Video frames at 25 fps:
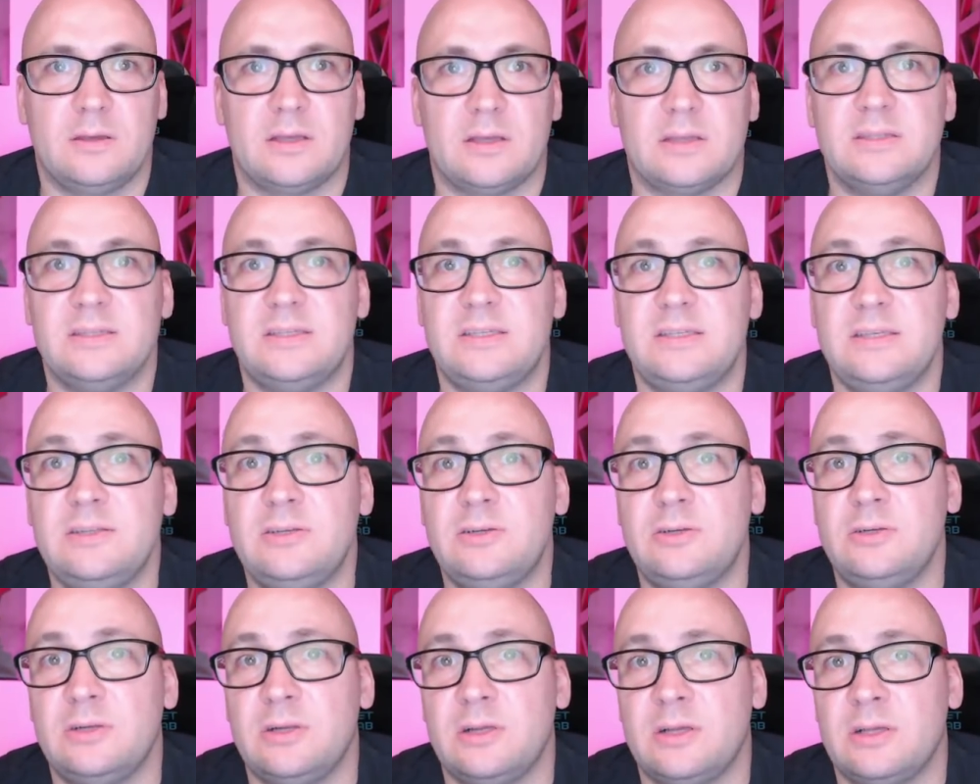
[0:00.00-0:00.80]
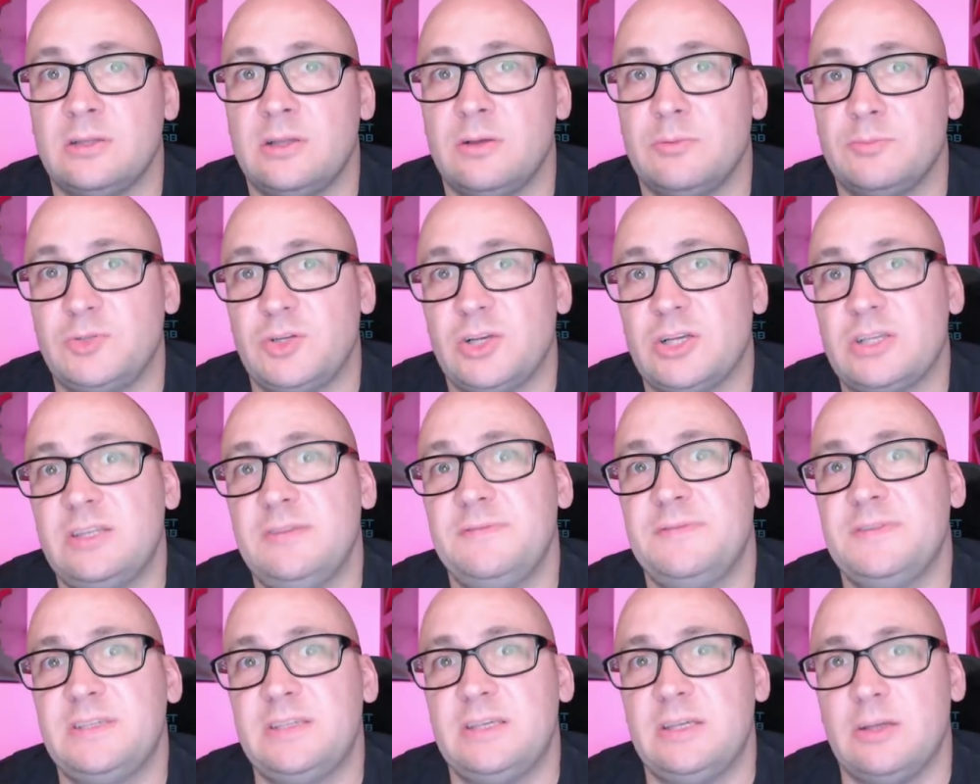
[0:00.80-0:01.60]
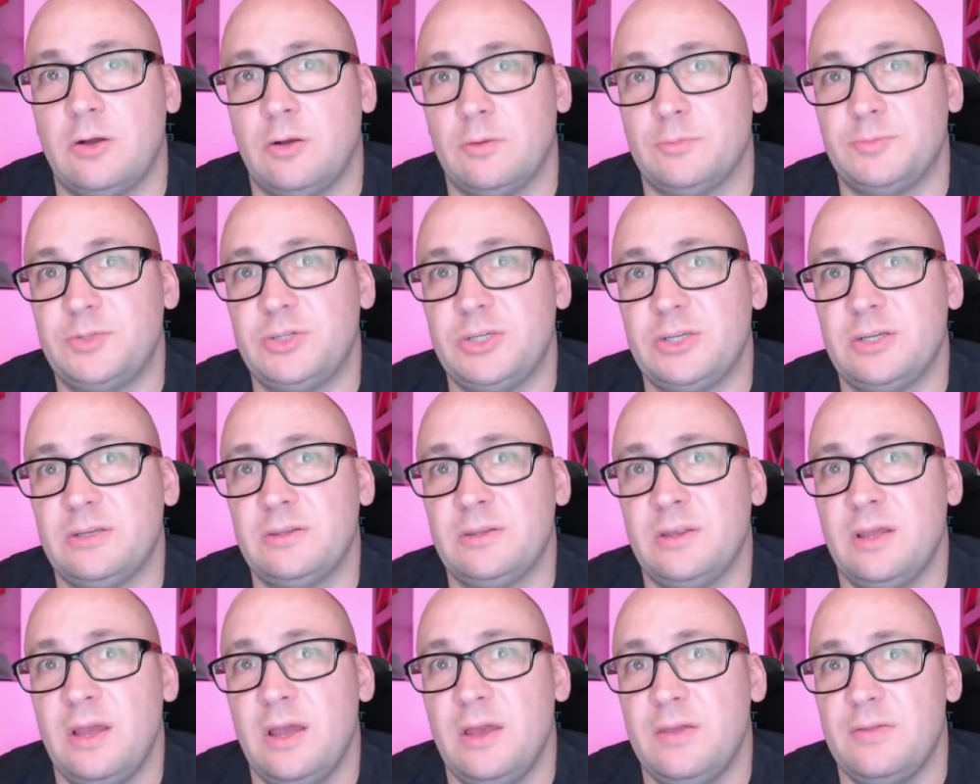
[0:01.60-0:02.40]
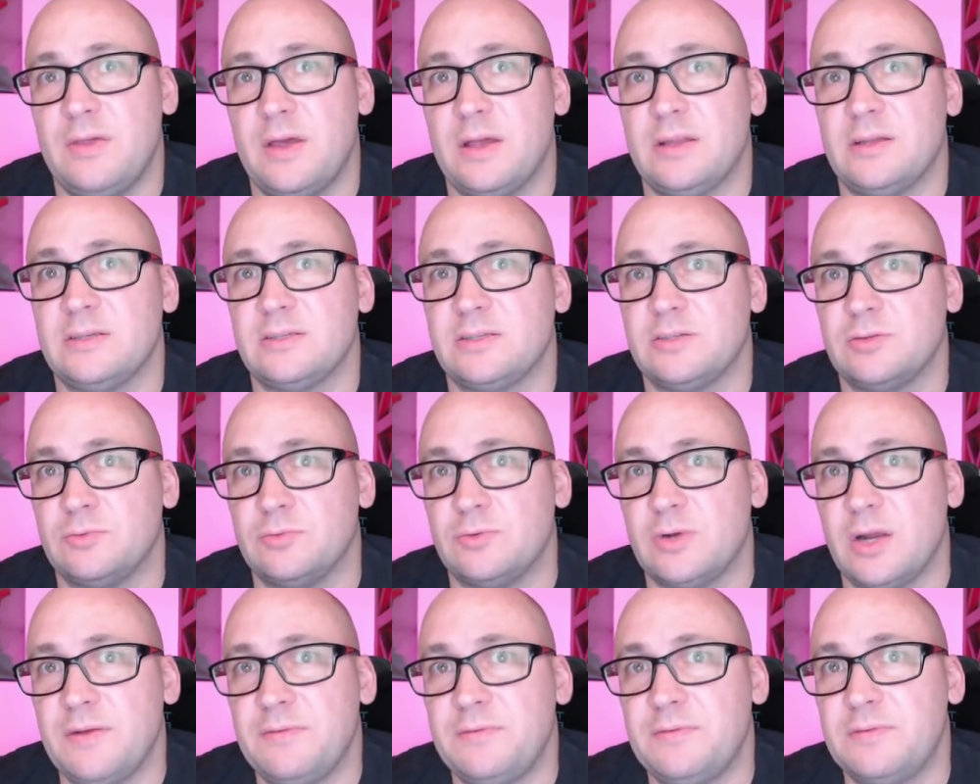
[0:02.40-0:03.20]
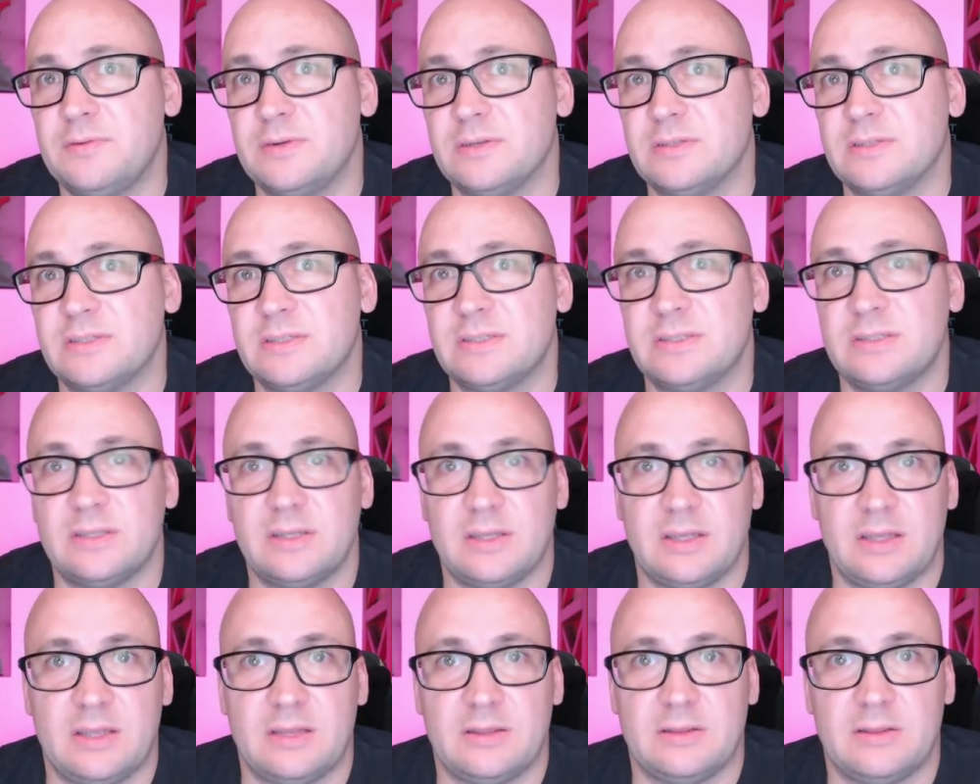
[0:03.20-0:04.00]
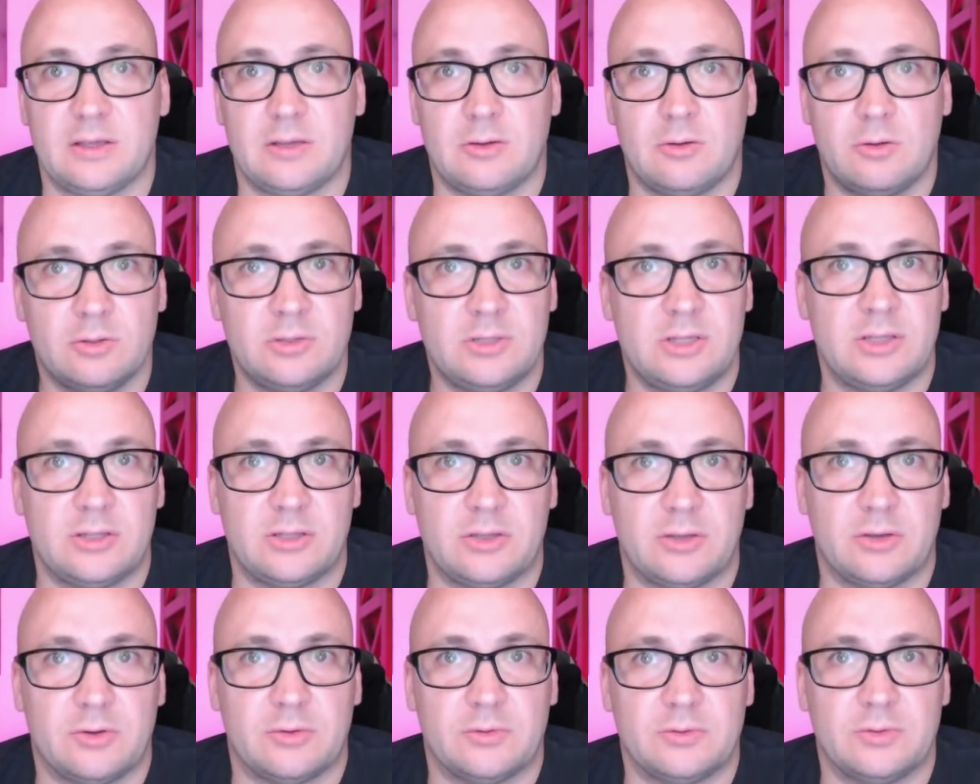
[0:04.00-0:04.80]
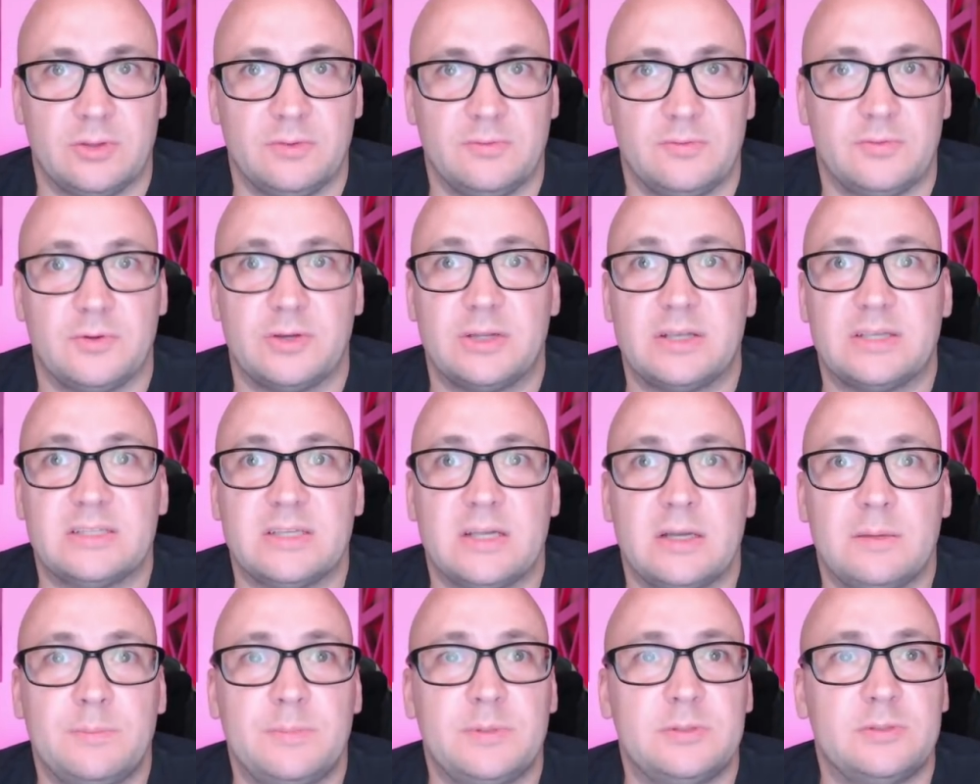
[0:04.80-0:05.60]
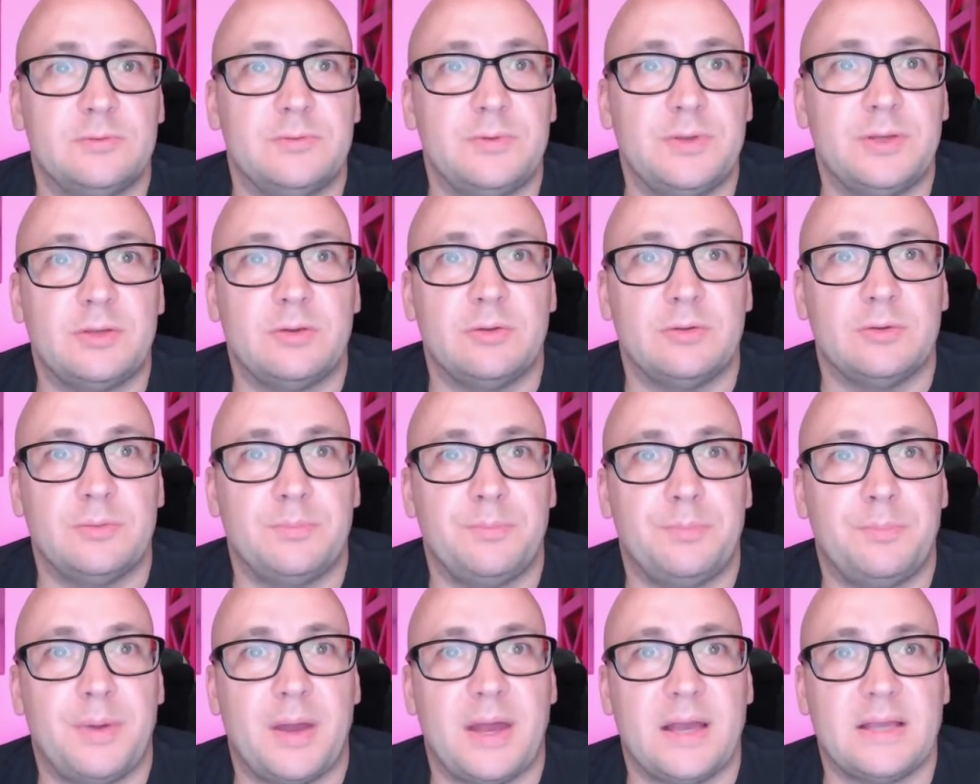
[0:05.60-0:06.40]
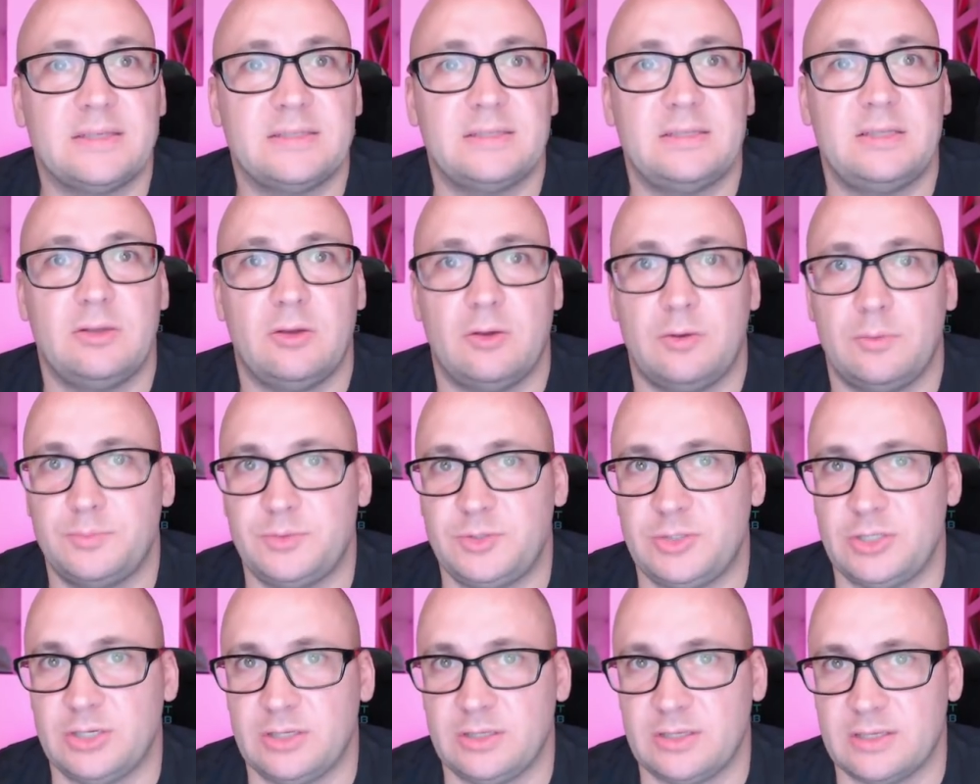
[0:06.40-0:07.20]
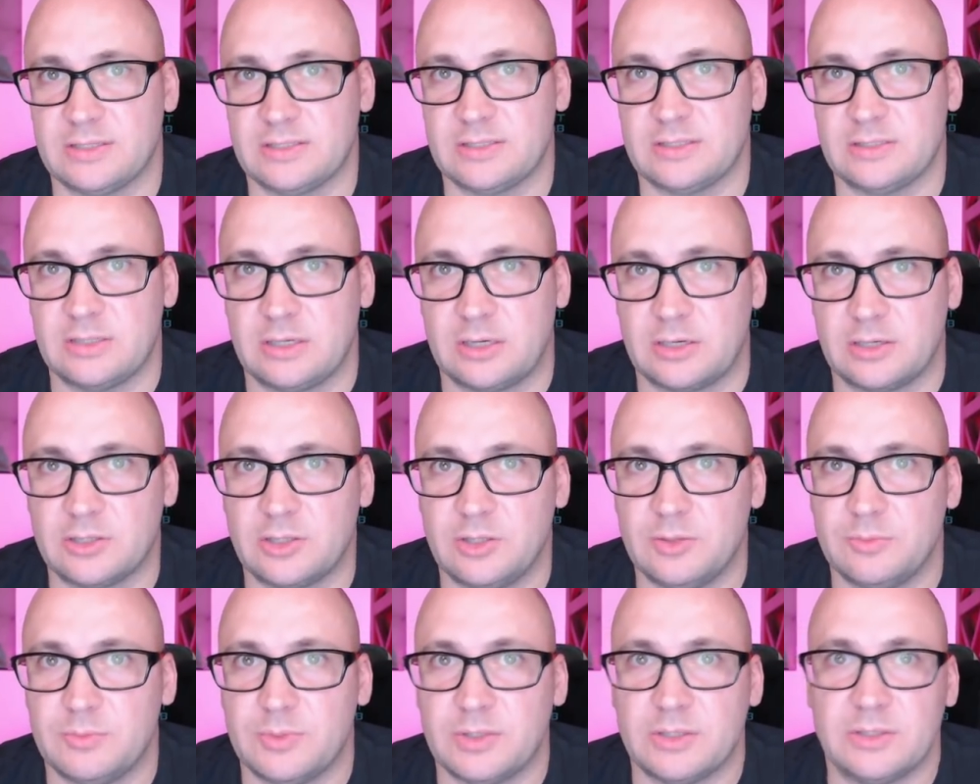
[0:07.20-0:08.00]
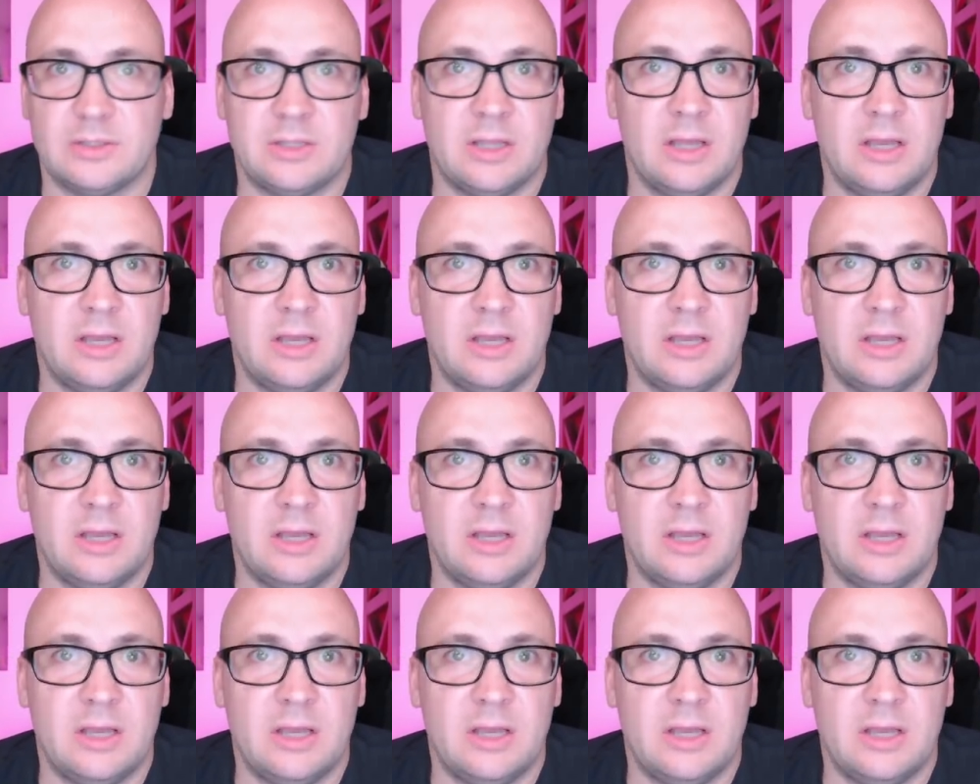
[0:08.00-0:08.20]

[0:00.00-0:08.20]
Consider an Objective-C object that is referenced in the Kotlin code. For example, we could pass the object as an argument